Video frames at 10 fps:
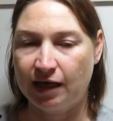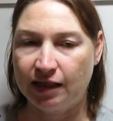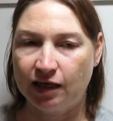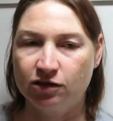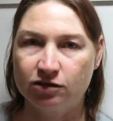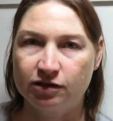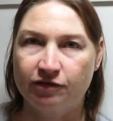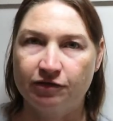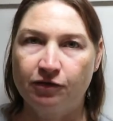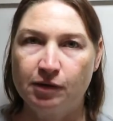and then because
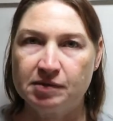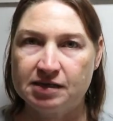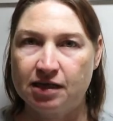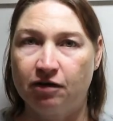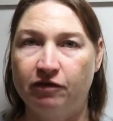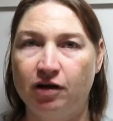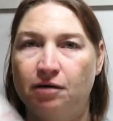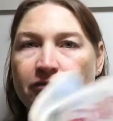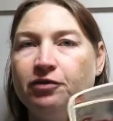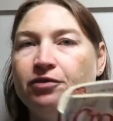of the 40% off, I
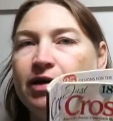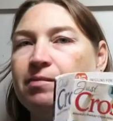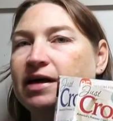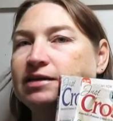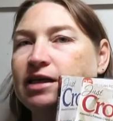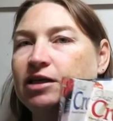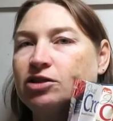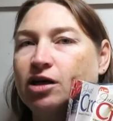got them for $3 each,